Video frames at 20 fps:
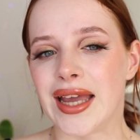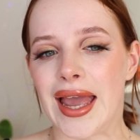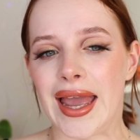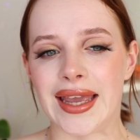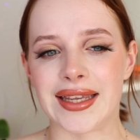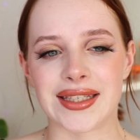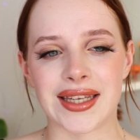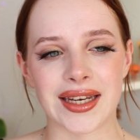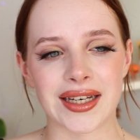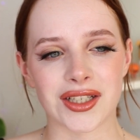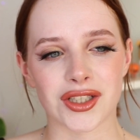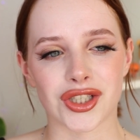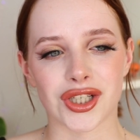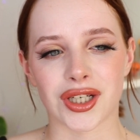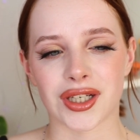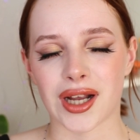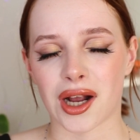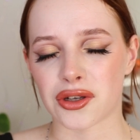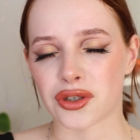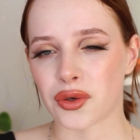It didn't
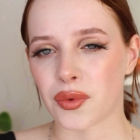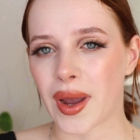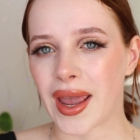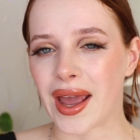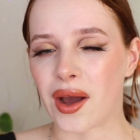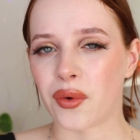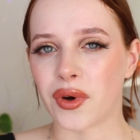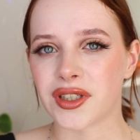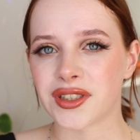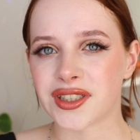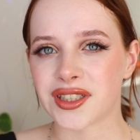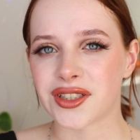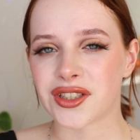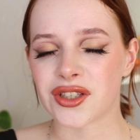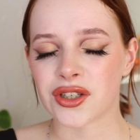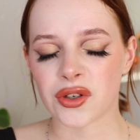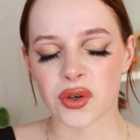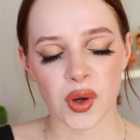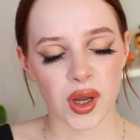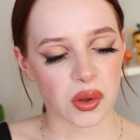turn out the way I wanted
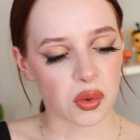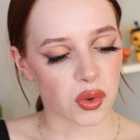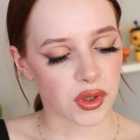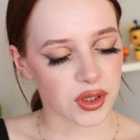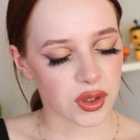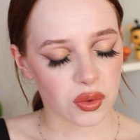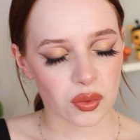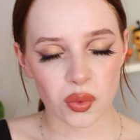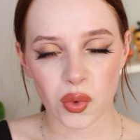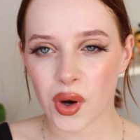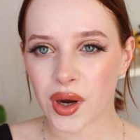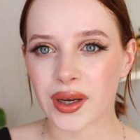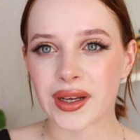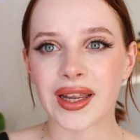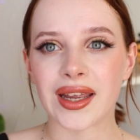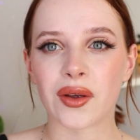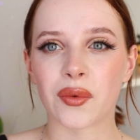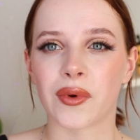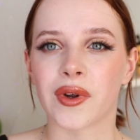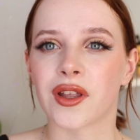to. It wasn't
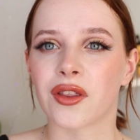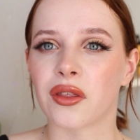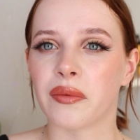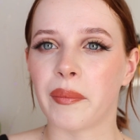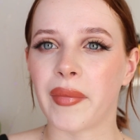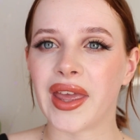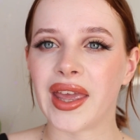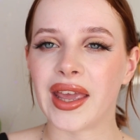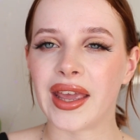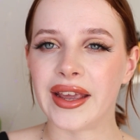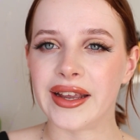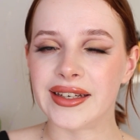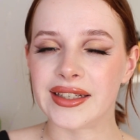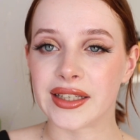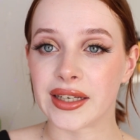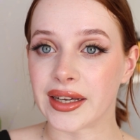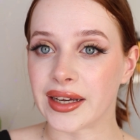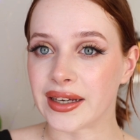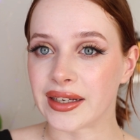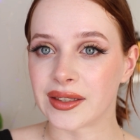working with me.
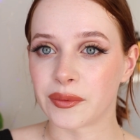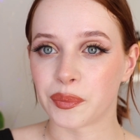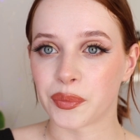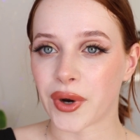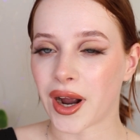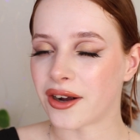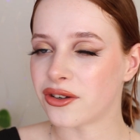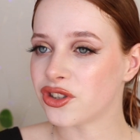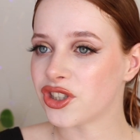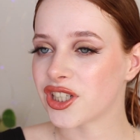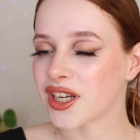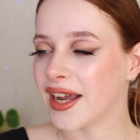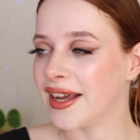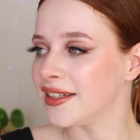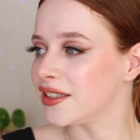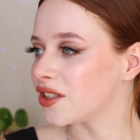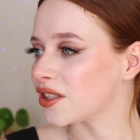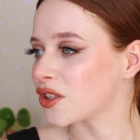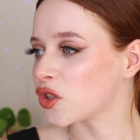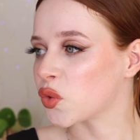The brown
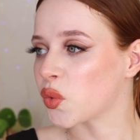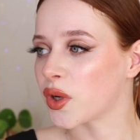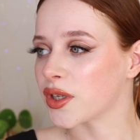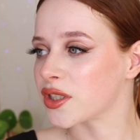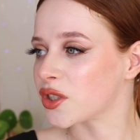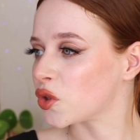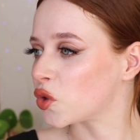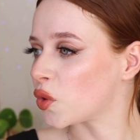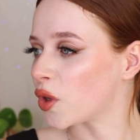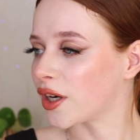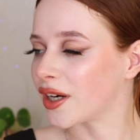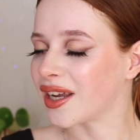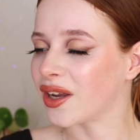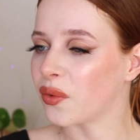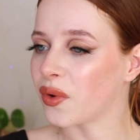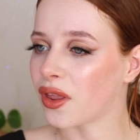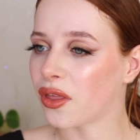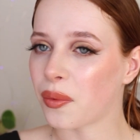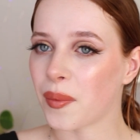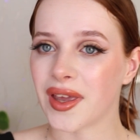shade just wasn't working
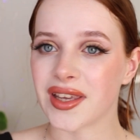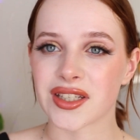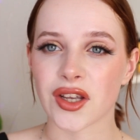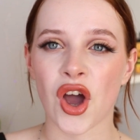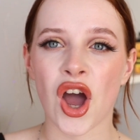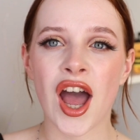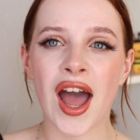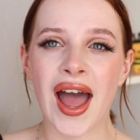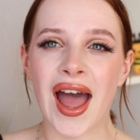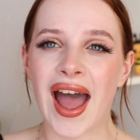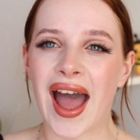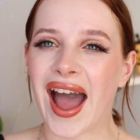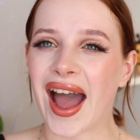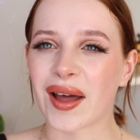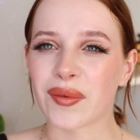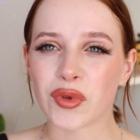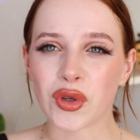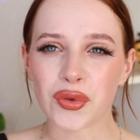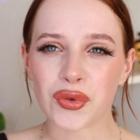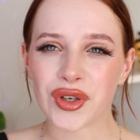with me. So
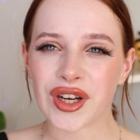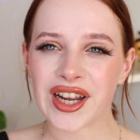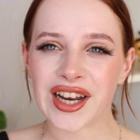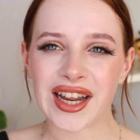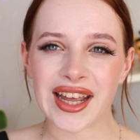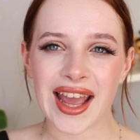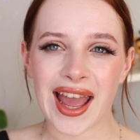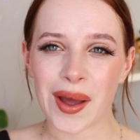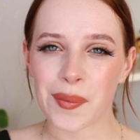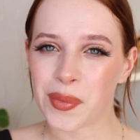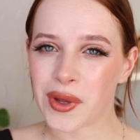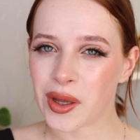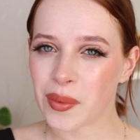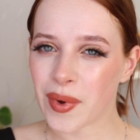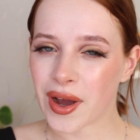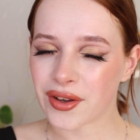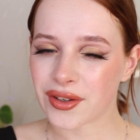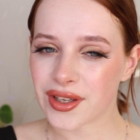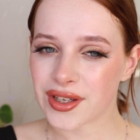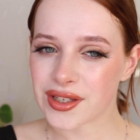I'm not really happy
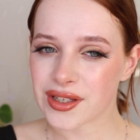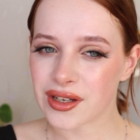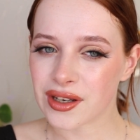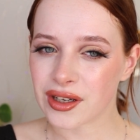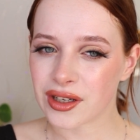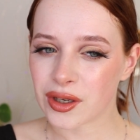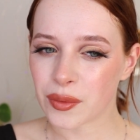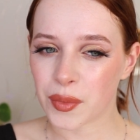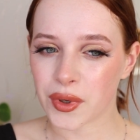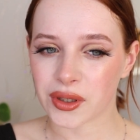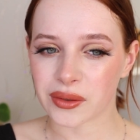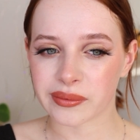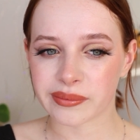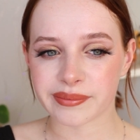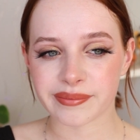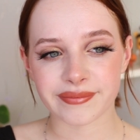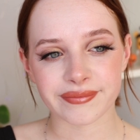about this look, but